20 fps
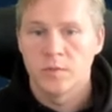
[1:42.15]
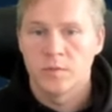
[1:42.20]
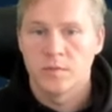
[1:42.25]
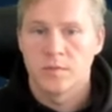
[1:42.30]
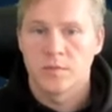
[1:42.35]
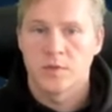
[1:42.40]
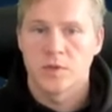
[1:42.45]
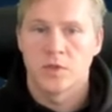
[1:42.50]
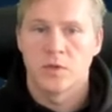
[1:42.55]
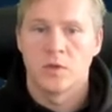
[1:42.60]

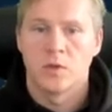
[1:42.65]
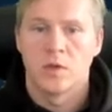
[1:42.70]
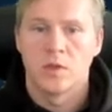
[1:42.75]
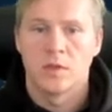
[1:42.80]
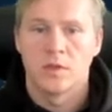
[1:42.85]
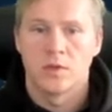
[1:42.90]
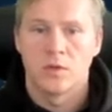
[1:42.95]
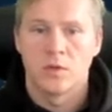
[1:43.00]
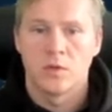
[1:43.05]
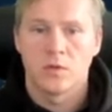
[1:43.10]
So
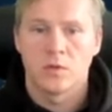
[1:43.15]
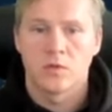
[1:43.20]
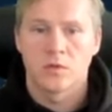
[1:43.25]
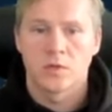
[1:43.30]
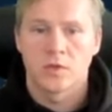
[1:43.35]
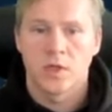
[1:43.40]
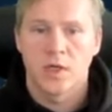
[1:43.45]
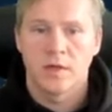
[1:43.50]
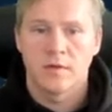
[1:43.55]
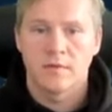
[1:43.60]
under local
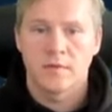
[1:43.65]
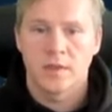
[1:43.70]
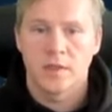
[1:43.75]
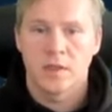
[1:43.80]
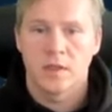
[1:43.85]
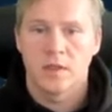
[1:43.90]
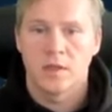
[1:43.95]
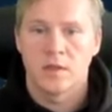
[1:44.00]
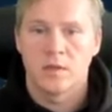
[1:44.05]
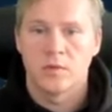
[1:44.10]
traffic,
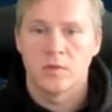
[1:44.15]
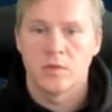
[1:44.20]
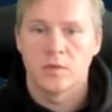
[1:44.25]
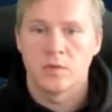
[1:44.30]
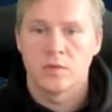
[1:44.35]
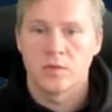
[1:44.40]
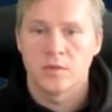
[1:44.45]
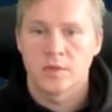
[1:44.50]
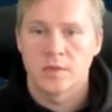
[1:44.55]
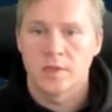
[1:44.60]

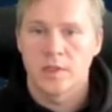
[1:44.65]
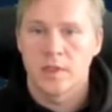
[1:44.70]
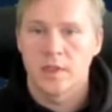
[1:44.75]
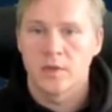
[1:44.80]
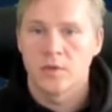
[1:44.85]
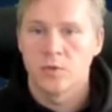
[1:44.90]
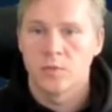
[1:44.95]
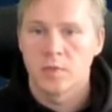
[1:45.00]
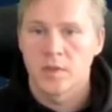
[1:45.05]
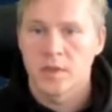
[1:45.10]
iRules data
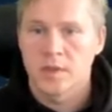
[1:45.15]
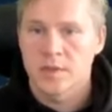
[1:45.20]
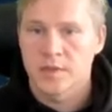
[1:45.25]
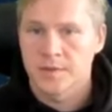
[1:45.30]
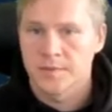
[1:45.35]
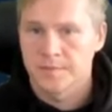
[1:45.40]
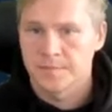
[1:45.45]
group list,